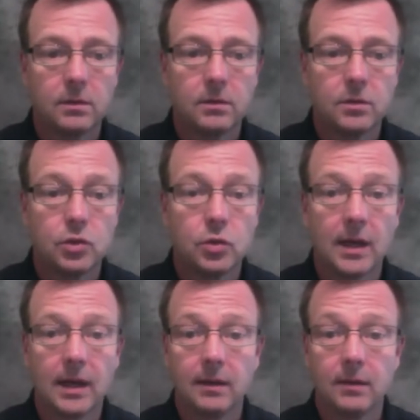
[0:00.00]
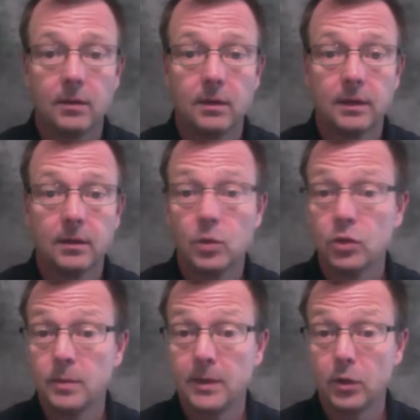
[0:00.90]
do not wish
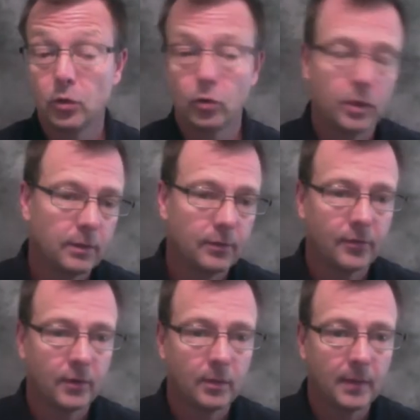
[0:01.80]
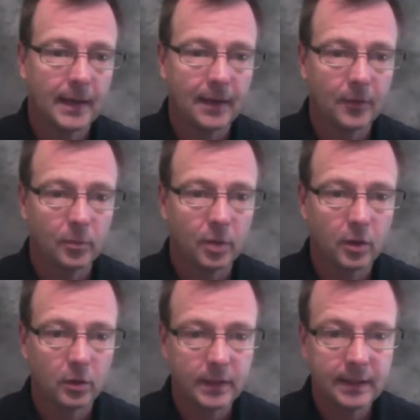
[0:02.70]
to be heard from either
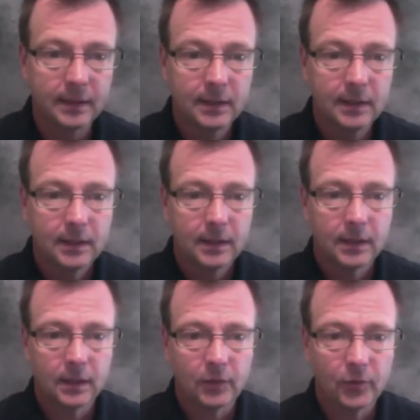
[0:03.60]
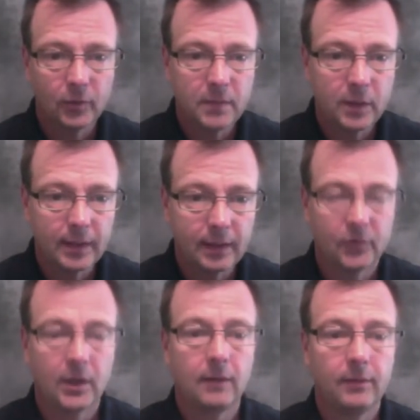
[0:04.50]
party. So muting is
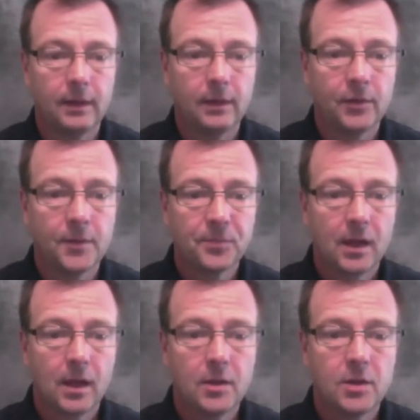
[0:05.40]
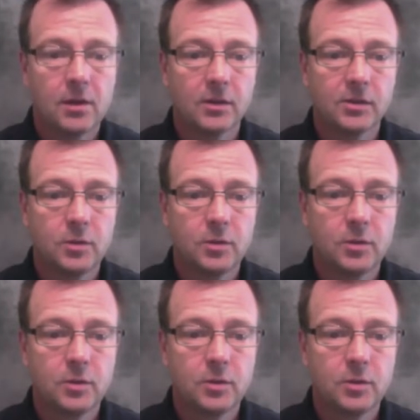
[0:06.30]
obvious. You can also do the
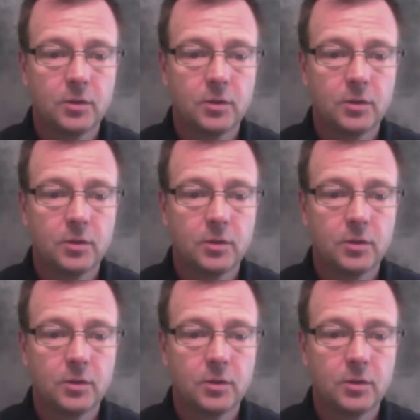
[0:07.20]
same thing with